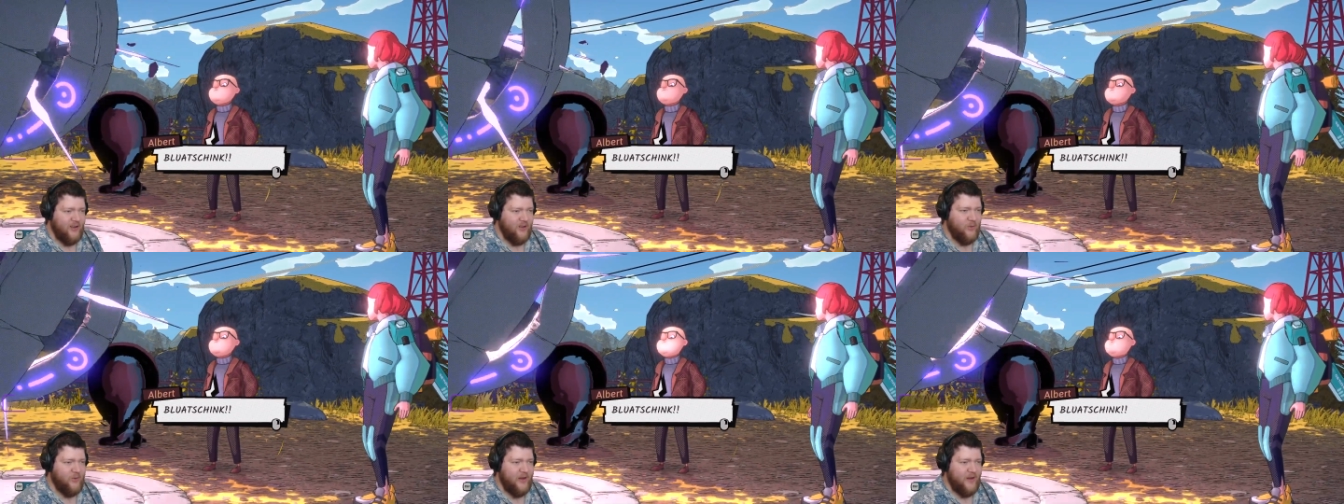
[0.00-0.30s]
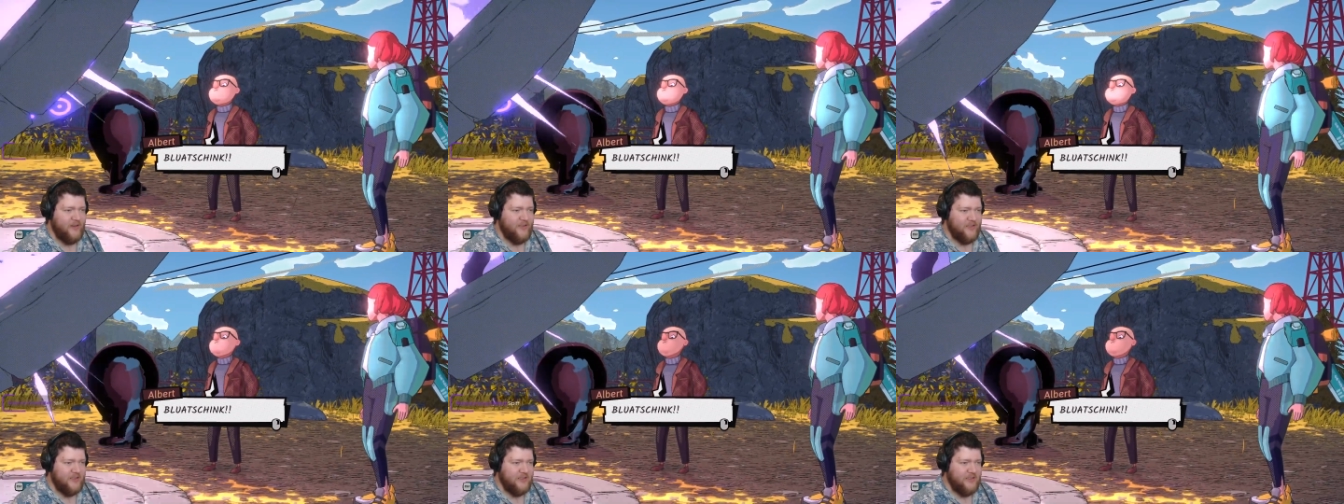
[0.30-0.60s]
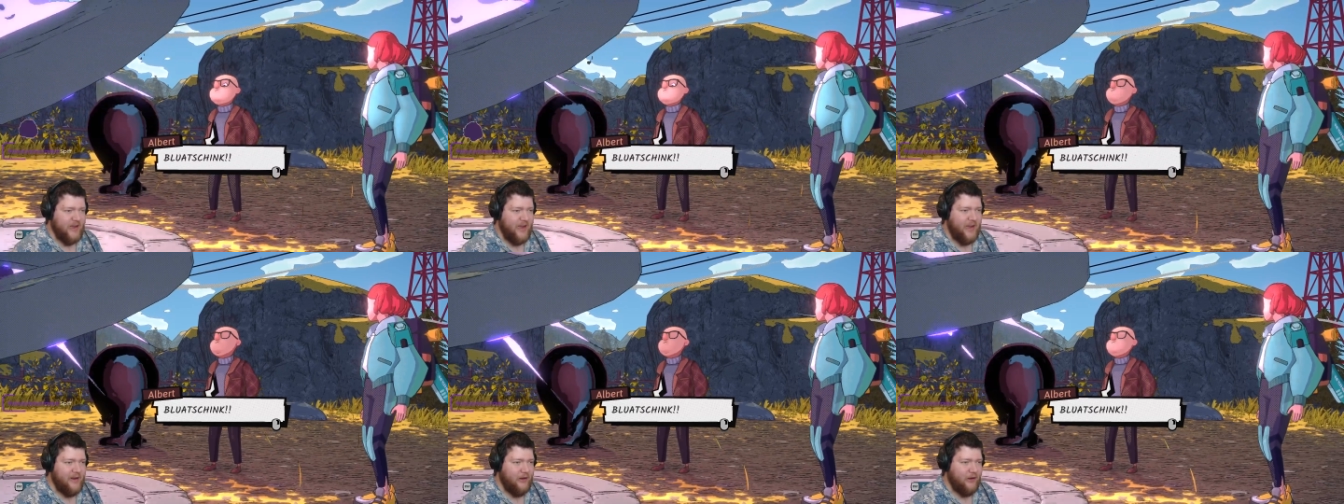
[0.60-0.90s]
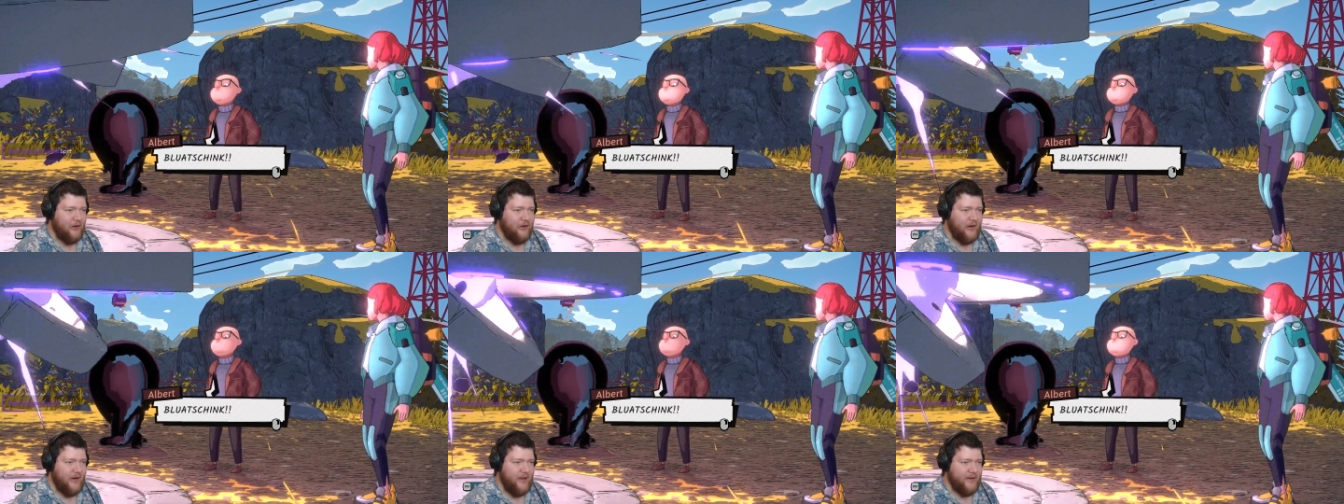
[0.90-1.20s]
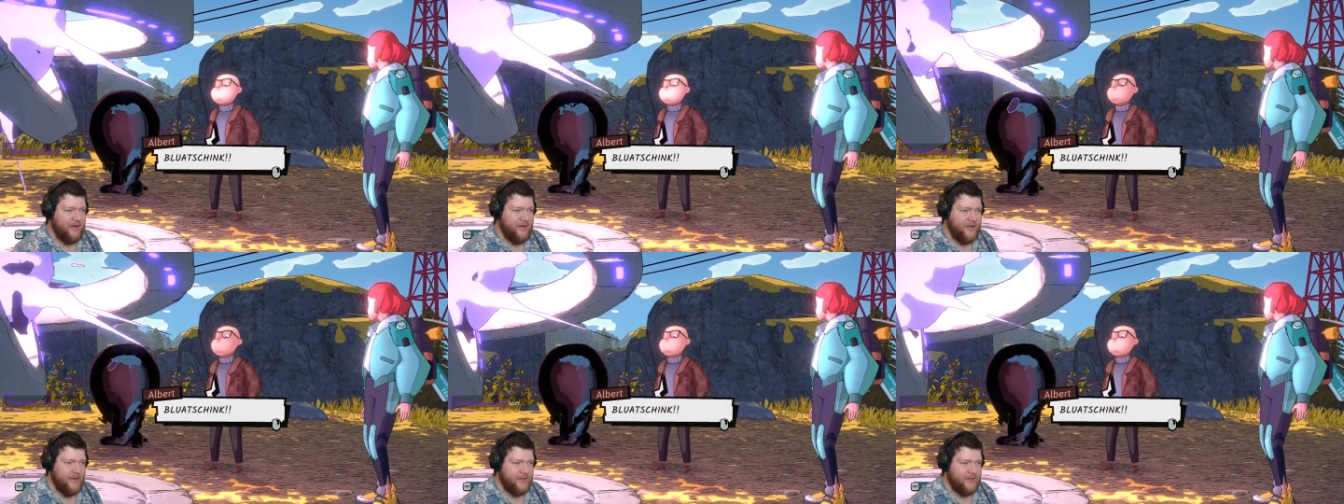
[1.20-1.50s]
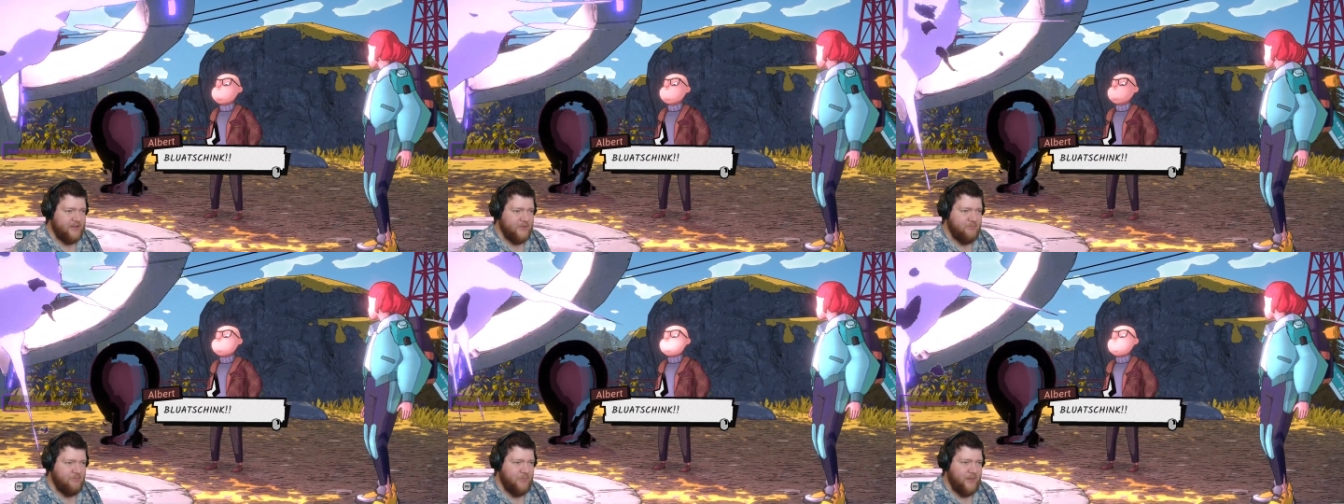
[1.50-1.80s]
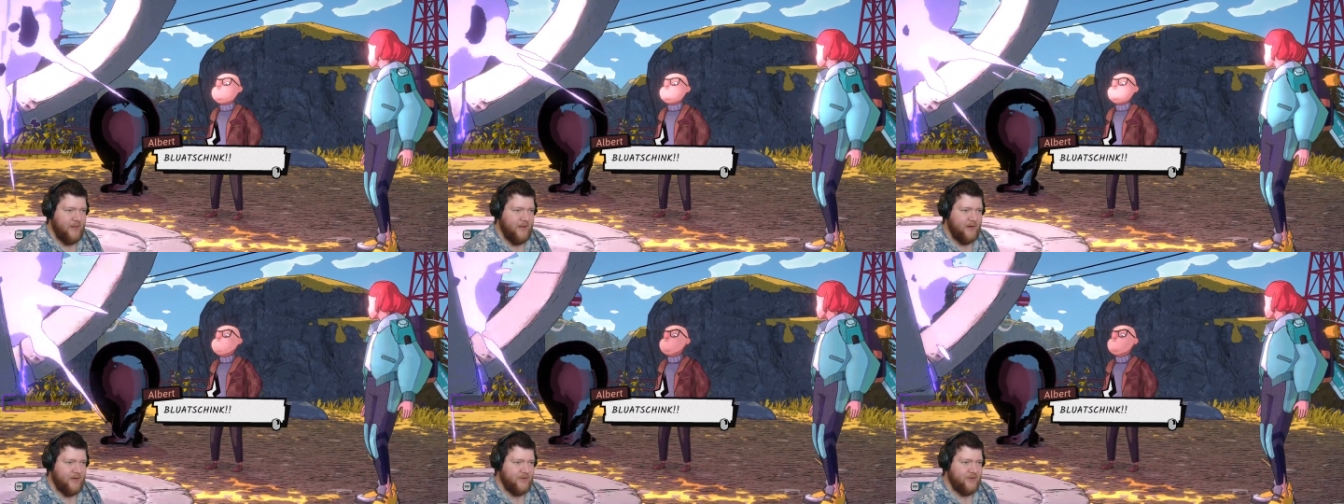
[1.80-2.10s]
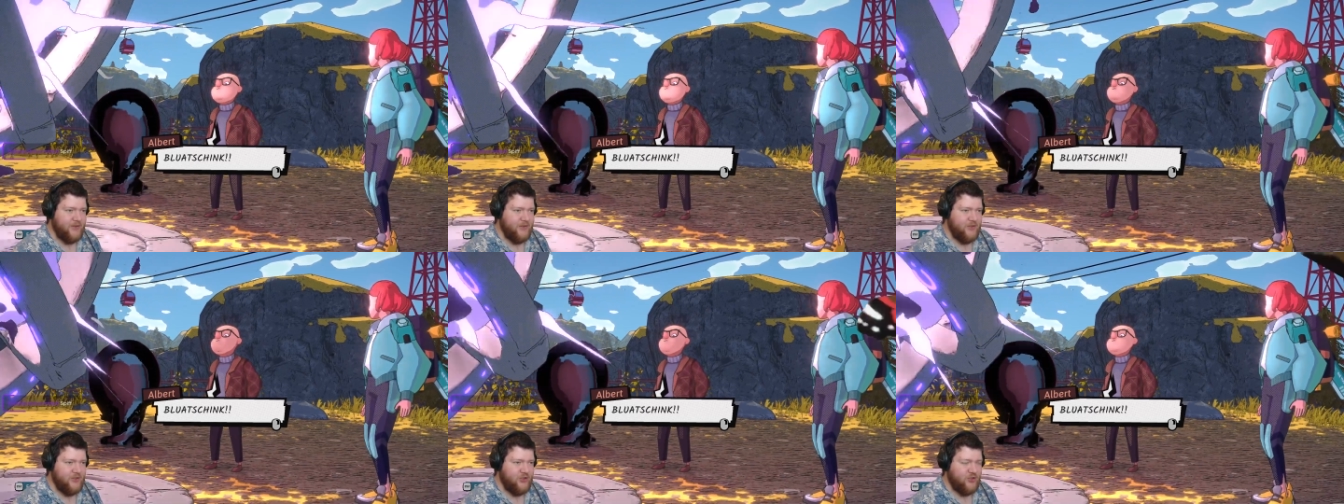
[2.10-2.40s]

Why does this guy look like he's plucked